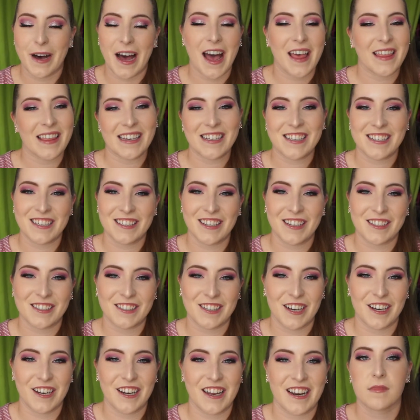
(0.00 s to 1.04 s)
I think she looks
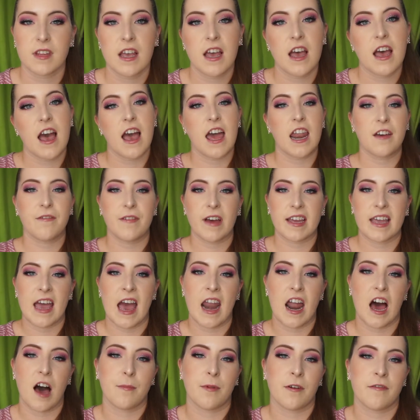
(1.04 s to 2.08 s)
good in it. And if I
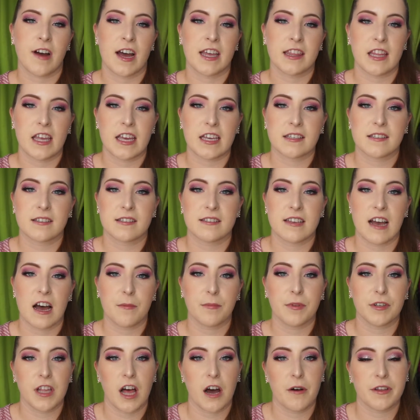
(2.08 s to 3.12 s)
can, I'll provide links down
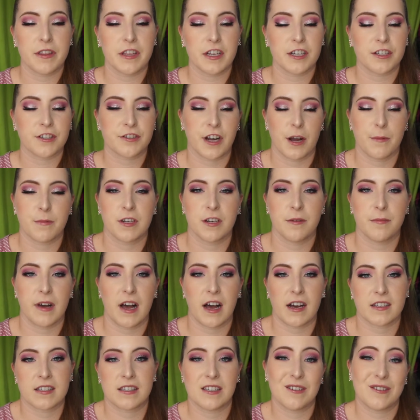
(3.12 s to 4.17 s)
below in the description
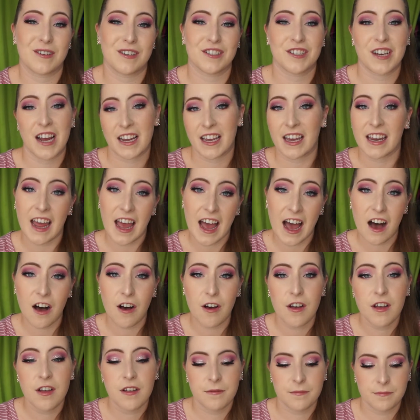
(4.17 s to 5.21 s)
box so you can check it
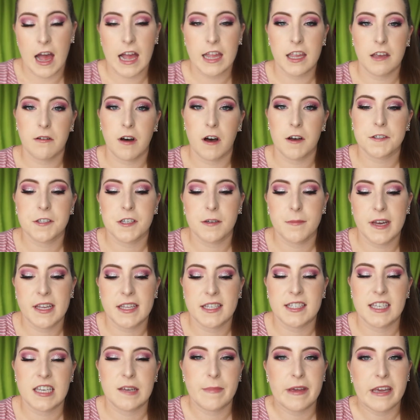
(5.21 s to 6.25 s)
out. And you also might
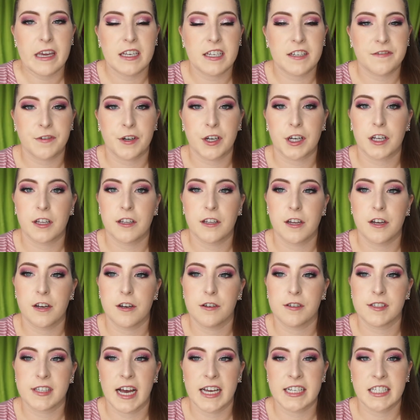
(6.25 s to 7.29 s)
see me in different
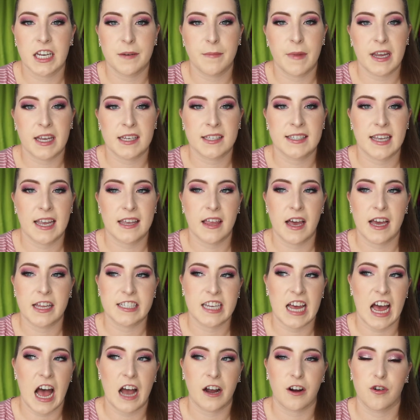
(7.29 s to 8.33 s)
clothes. I did make a Stateline
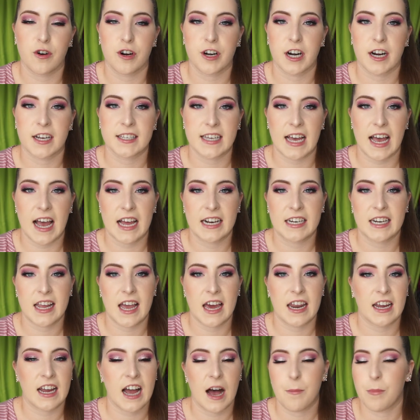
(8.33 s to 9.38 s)
tack order because I had to
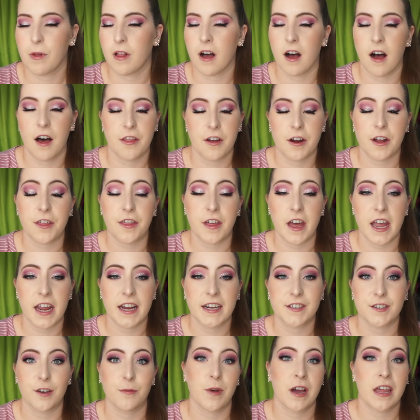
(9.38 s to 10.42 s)
get a couple of other
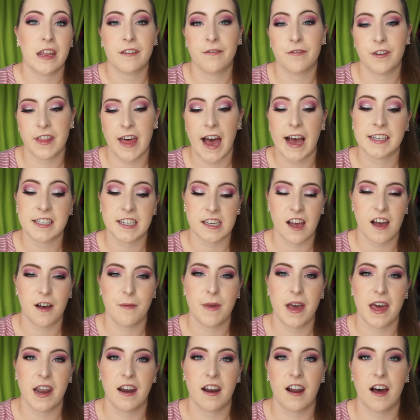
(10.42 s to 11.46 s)
things, so I'm waiting for that to
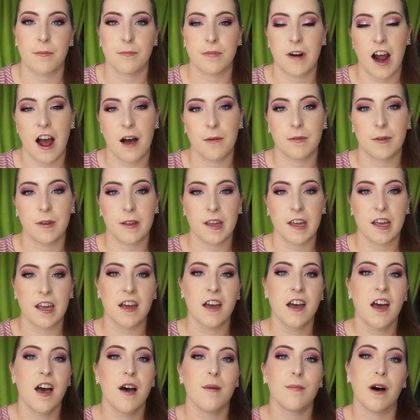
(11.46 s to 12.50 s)
come in, and I'll
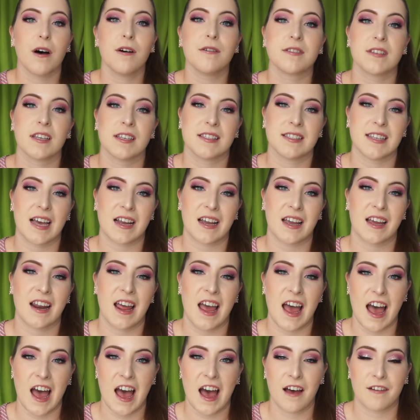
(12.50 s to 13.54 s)
probably post the second
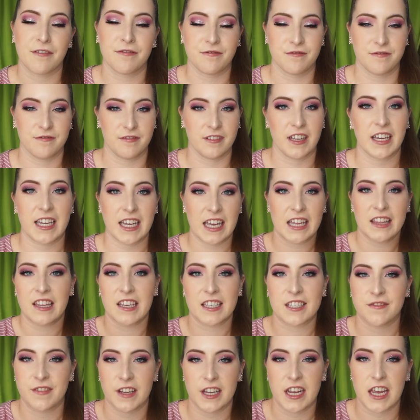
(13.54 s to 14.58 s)
half like in
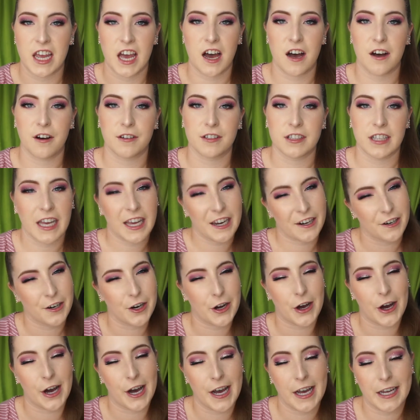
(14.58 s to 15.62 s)
this video later
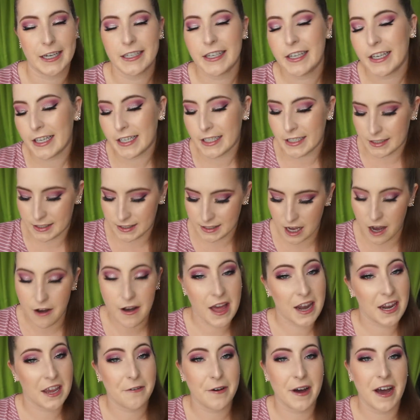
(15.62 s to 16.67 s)
on. So
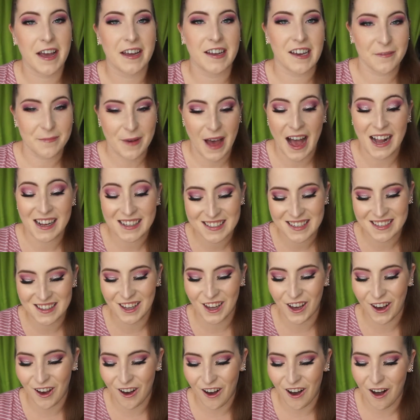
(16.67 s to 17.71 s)
anyway, back to
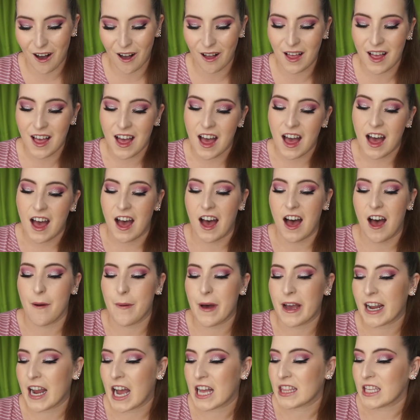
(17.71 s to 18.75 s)
the haul.
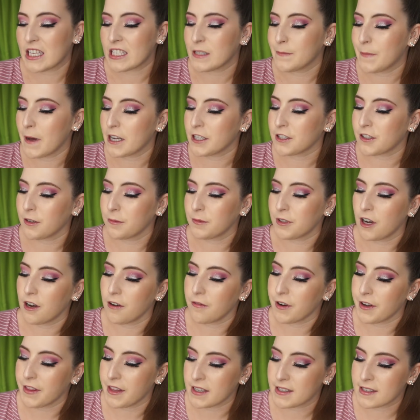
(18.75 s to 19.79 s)
I got this sponge from
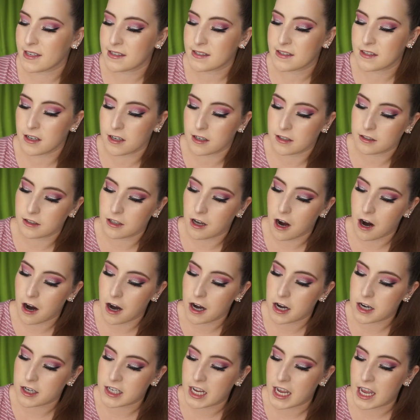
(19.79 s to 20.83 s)
Dover. This is their
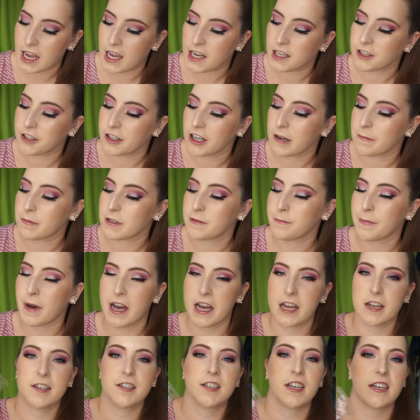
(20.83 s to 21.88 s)
large hand grip
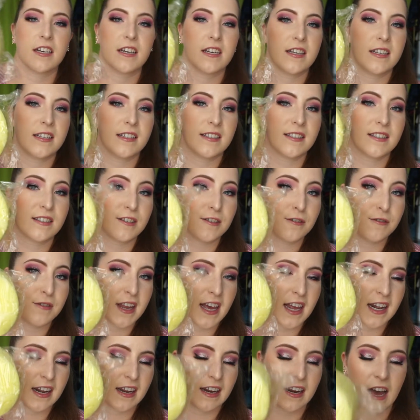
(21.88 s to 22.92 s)
sponge. It is
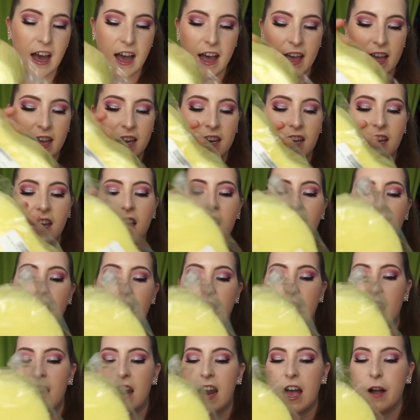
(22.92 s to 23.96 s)
$2.99.
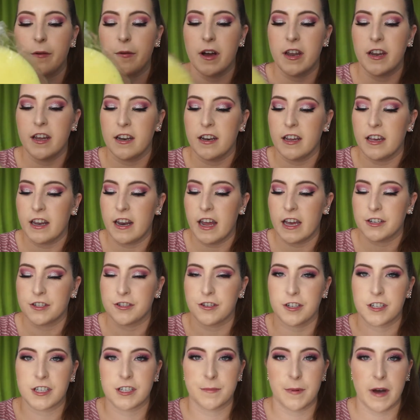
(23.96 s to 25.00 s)
And I wanted an
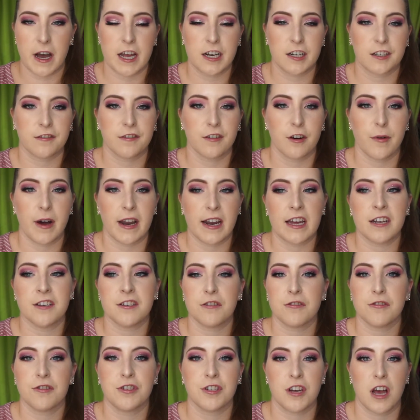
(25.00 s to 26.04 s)
extra sponge for when I
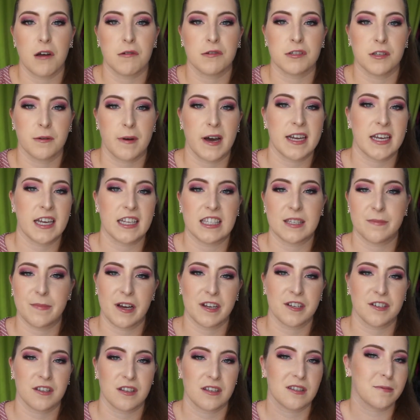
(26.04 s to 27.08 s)
do show so I can
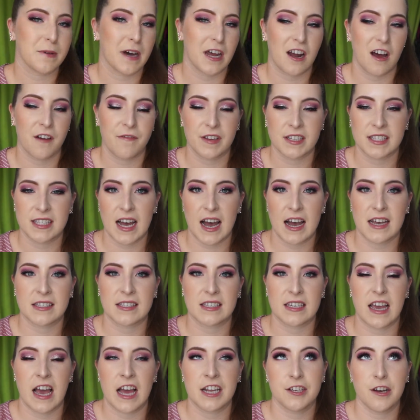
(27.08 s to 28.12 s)
sponge the sweat off of
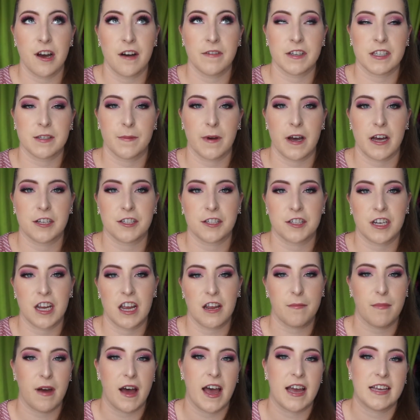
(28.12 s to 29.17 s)
Sassy. I do have a sponge
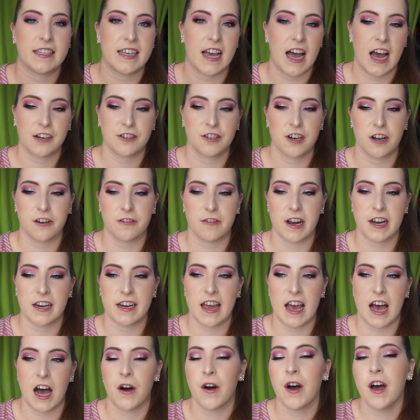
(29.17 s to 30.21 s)
in my tack trunk right
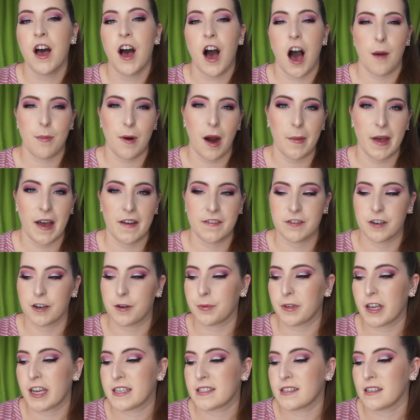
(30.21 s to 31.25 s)
now. I'll probably have to
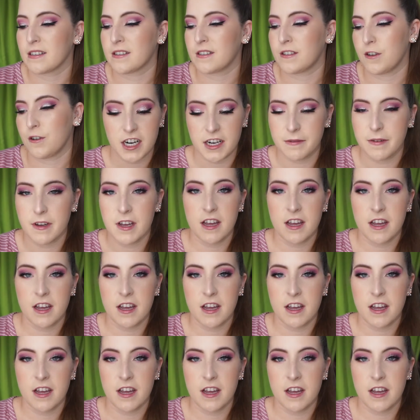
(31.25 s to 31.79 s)
replace it soon.